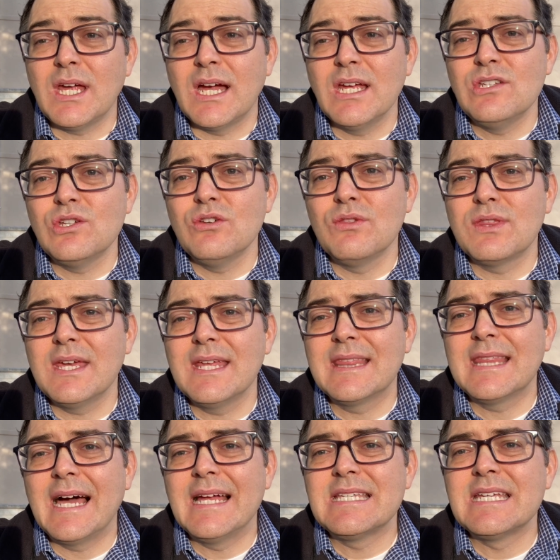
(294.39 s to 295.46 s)
I do think
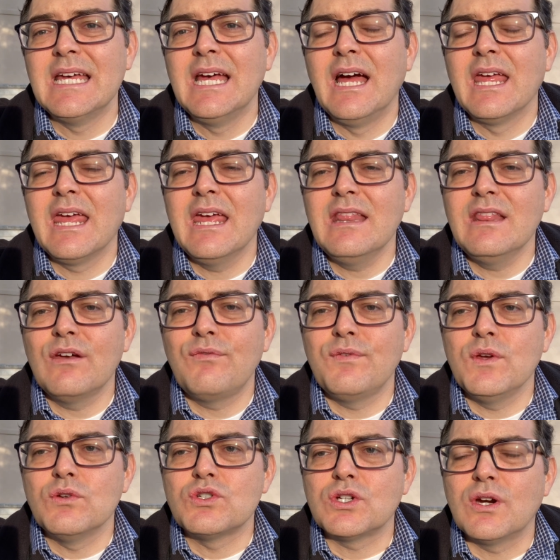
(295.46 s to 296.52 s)
that in the
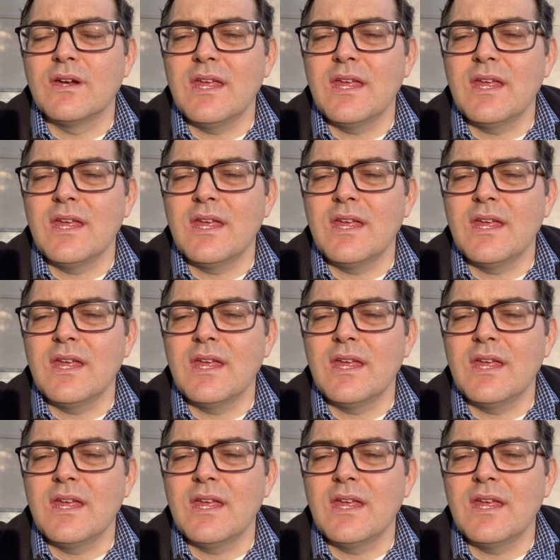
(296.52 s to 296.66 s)
future,